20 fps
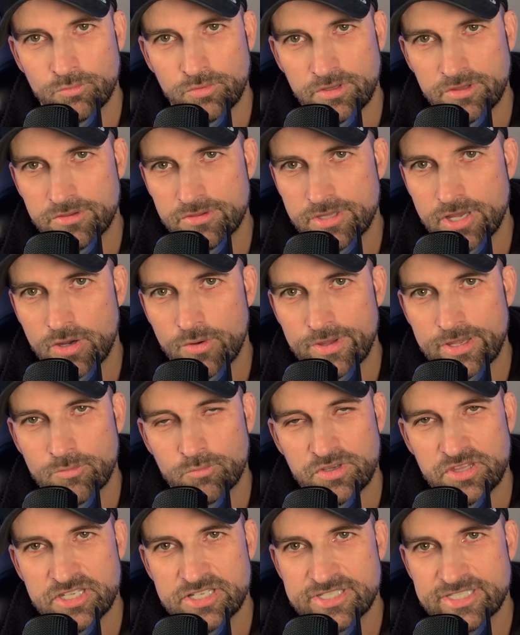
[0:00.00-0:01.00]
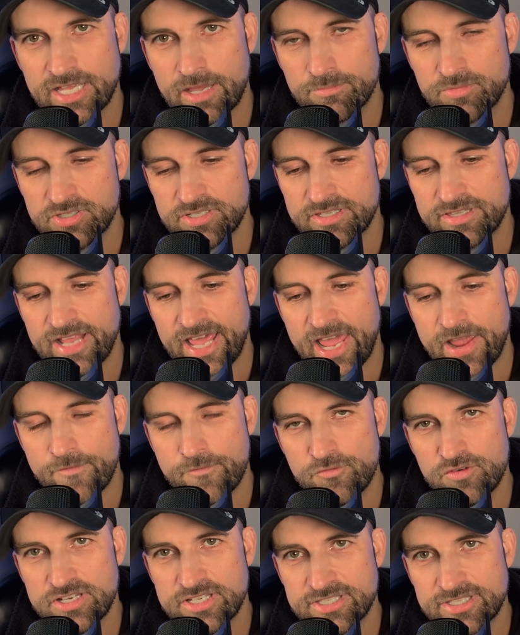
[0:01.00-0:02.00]
with knowing, with assumption
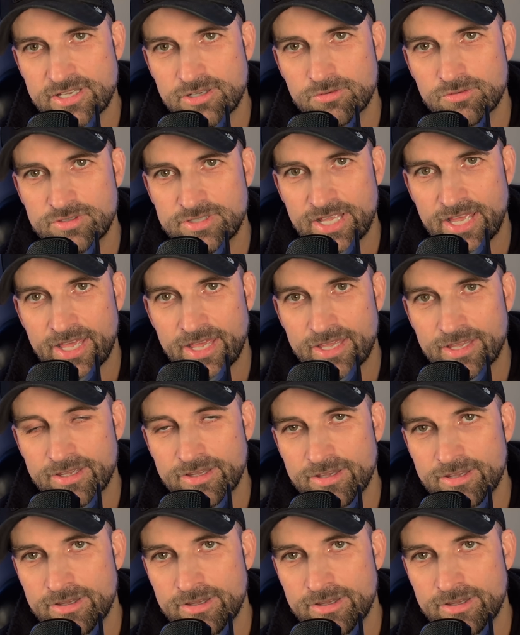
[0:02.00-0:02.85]
every single day,